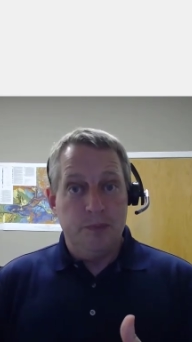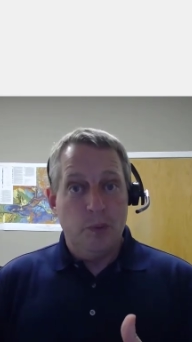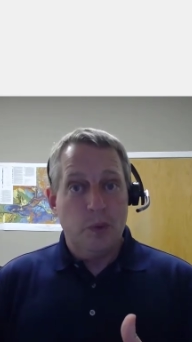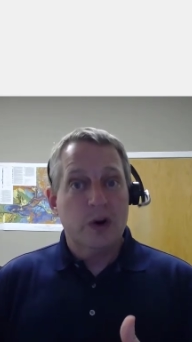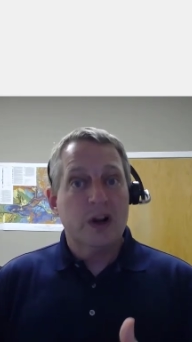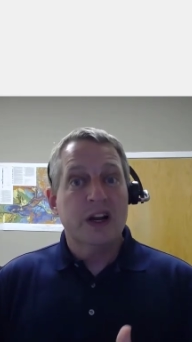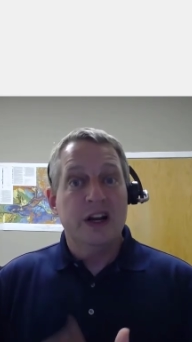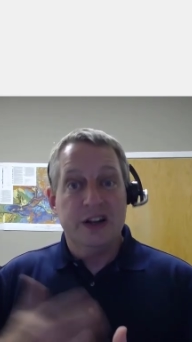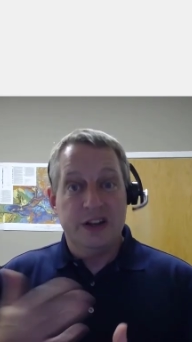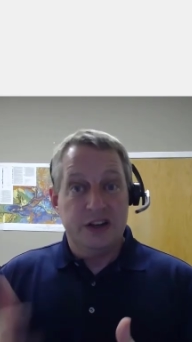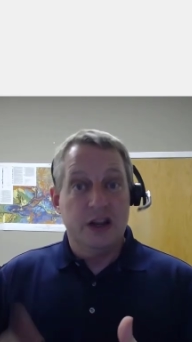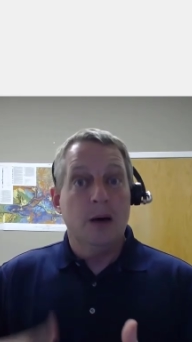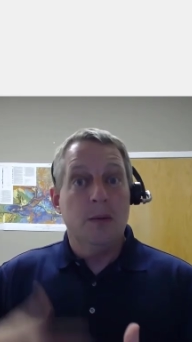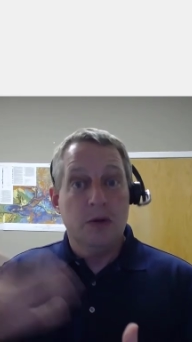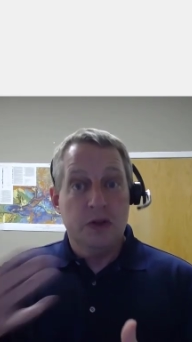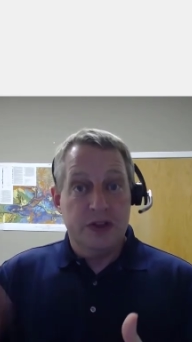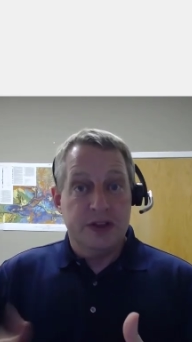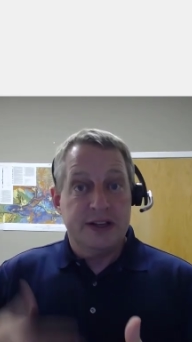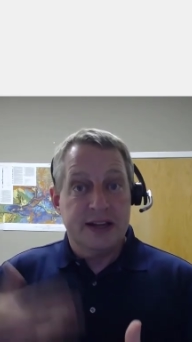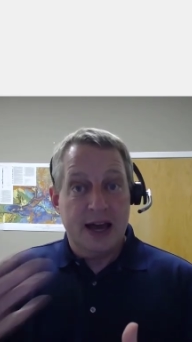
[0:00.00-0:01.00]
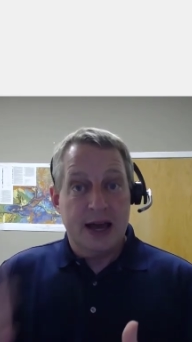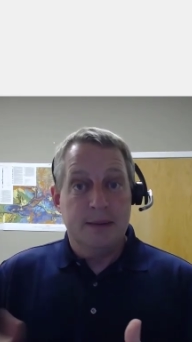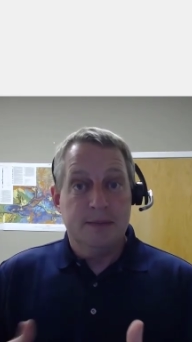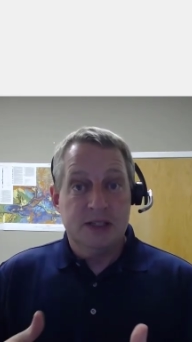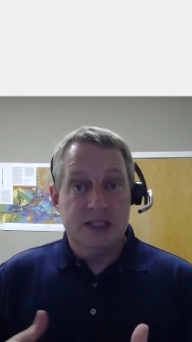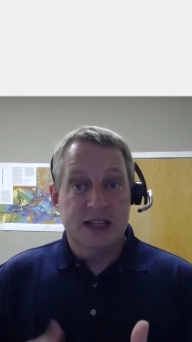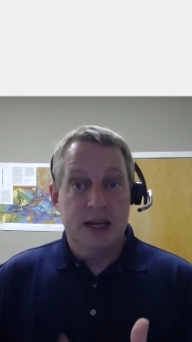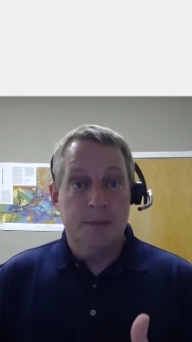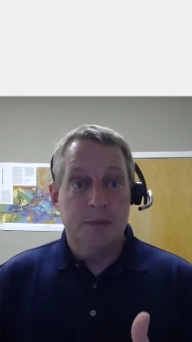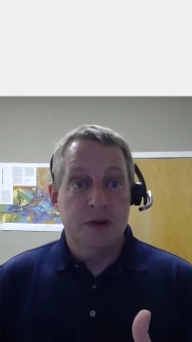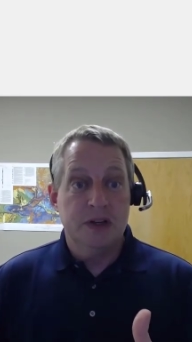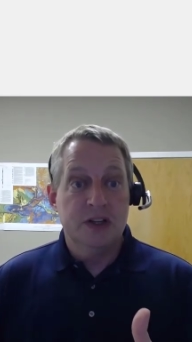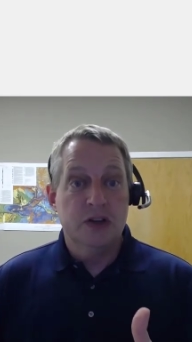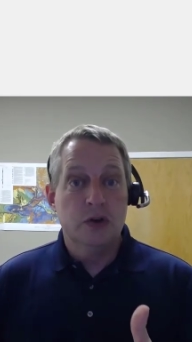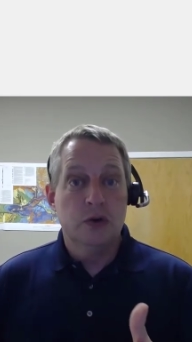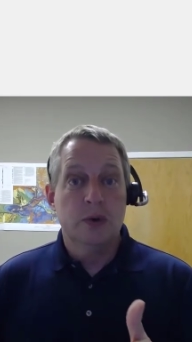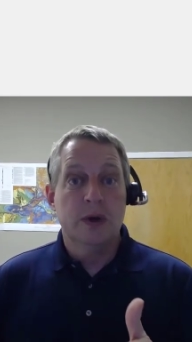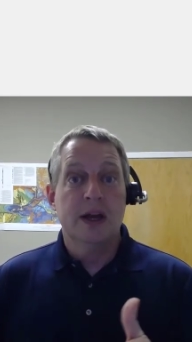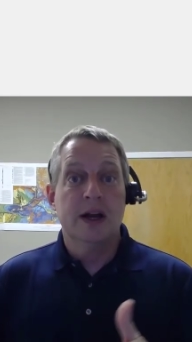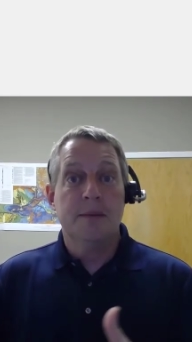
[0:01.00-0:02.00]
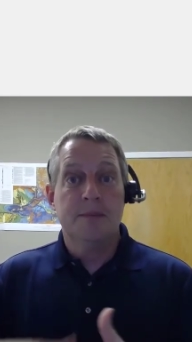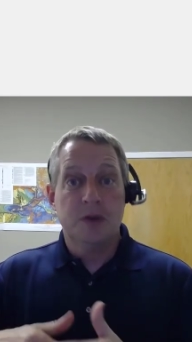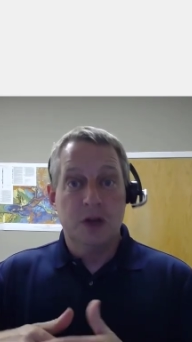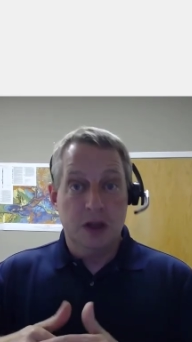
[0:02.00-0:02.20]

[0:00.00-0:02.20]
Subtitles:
we're going to double the time step until you get up